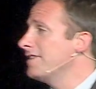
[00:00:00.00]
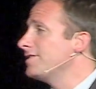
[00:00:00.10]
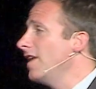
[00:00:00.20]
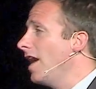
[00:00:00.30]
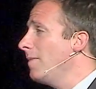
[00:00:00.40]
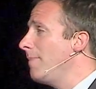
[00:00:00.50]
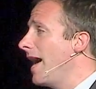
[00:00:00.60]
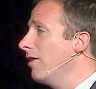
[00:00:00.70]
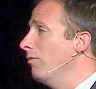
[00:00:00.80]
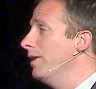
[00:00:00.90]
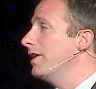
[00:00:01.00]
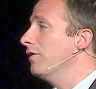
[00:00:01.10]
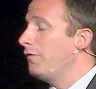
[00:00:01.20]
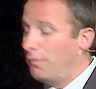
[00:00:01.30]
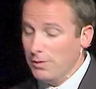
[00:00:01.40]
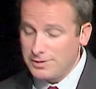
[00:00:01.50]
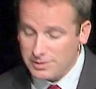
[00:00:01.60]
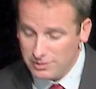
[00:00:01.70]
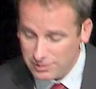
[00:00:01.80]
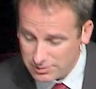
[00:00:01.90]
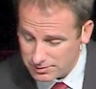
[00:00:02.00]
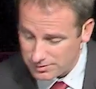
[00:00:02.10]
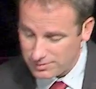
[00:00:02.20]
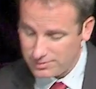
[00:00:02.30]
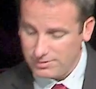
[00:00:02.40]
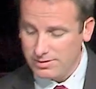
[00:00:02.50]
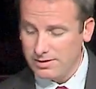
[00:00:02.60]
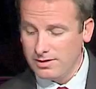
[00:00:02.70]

it's not a battle we can afford to lose.